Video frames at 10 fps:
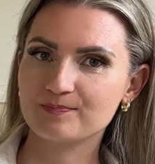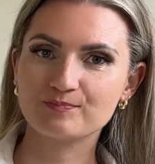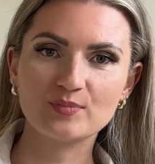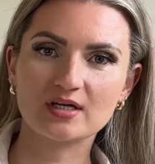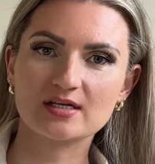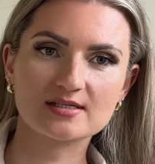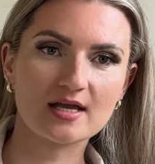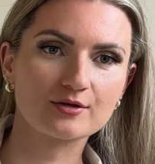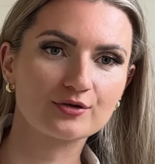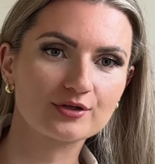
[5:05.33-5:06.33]
Because I
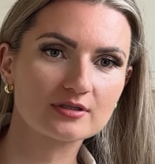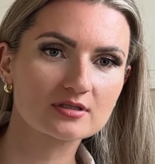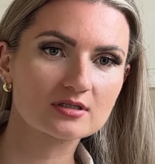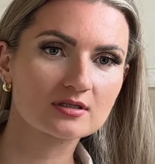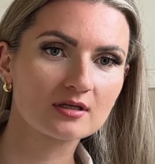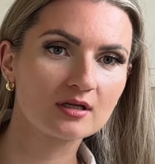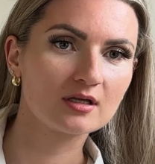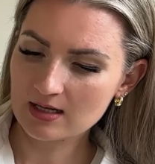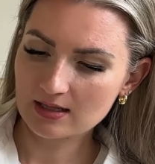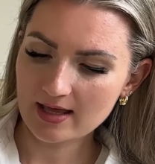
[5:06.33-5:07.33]
couldn't.
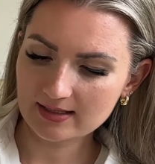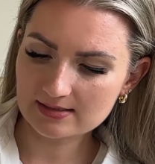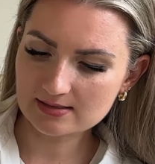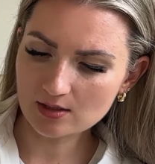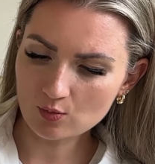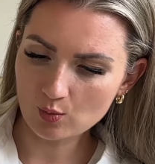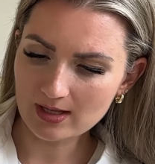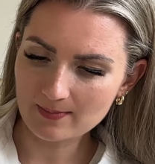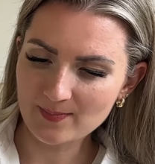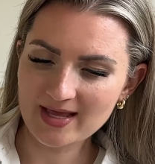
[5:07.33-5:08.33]
Like, it's so
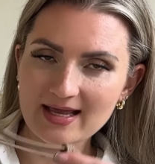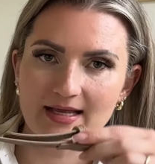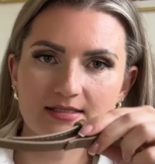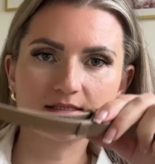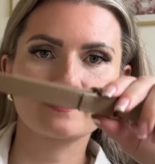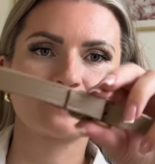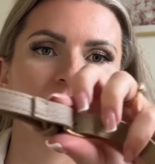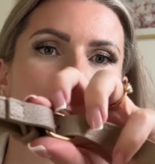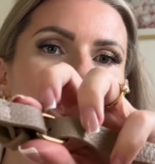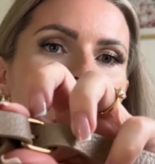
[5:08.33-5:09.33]
well made.
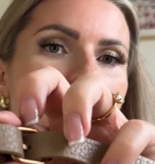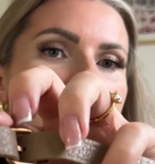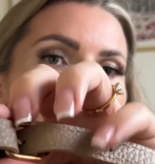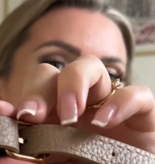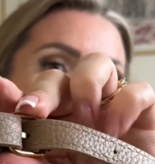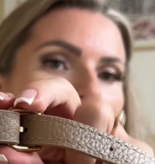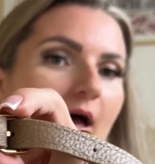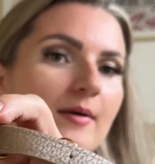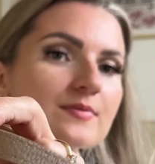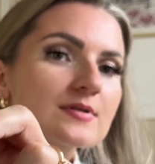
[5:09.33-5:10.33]
The
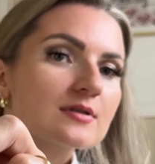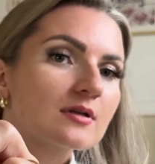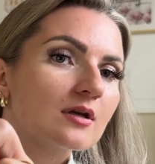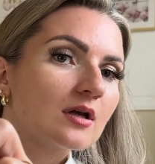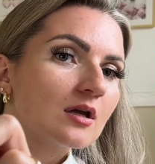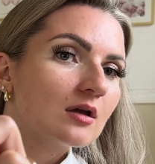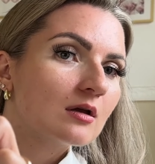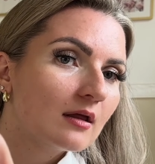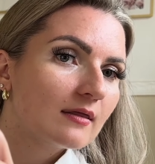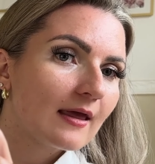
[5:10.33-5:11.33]
straps,
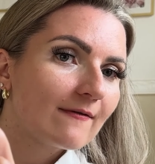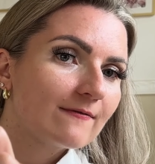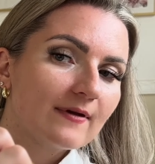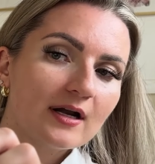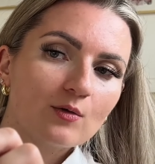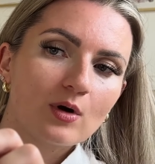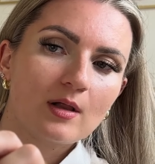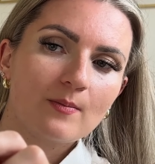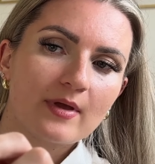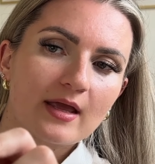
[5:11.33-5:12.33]
they're very
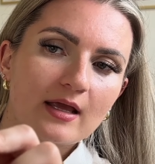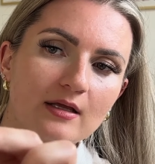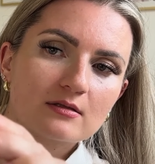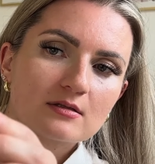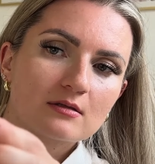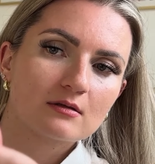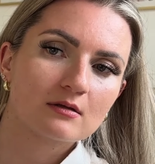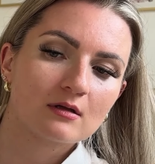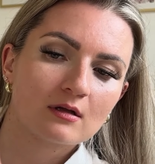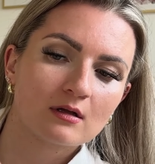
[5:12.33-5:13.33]
well made.
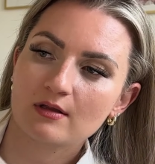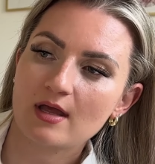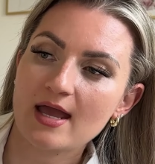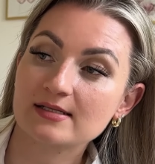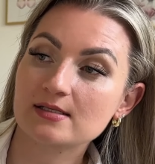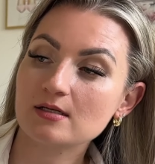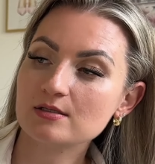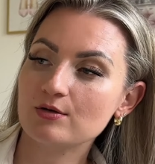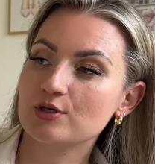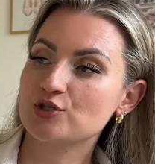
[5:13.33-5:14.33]
And it's
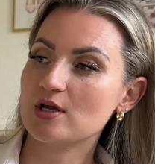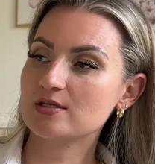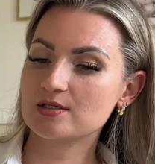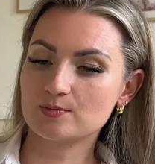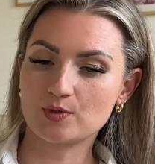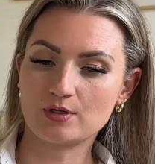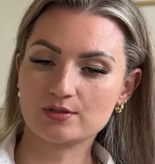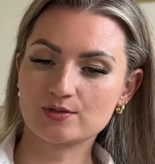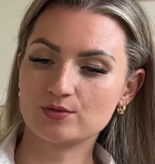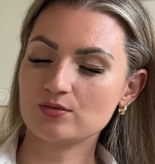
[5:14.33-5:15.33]
also adjustable,
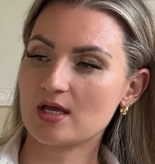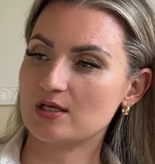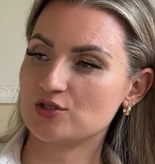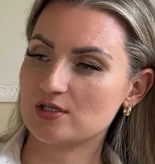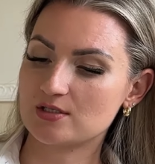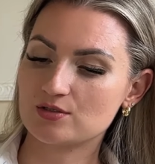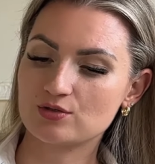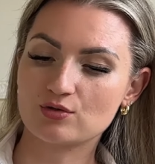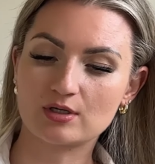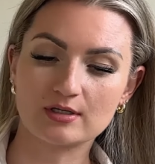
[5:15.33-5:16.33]
so you can adjust it to
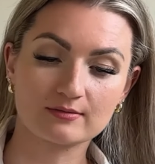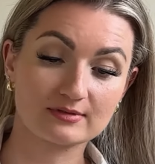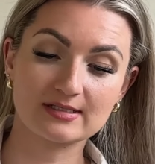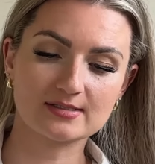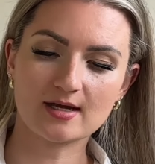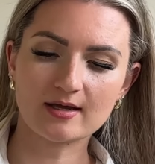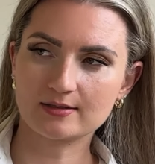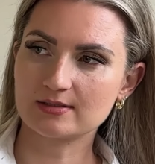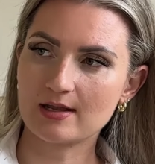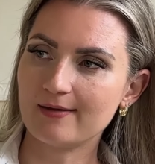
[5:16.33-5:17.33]
your
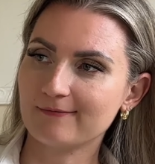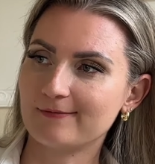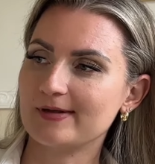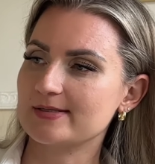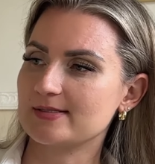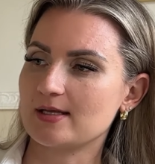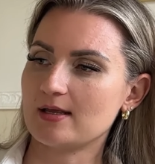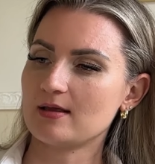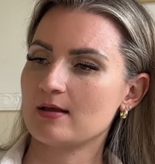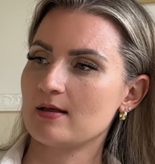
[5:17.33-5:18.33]
desired length, let's say.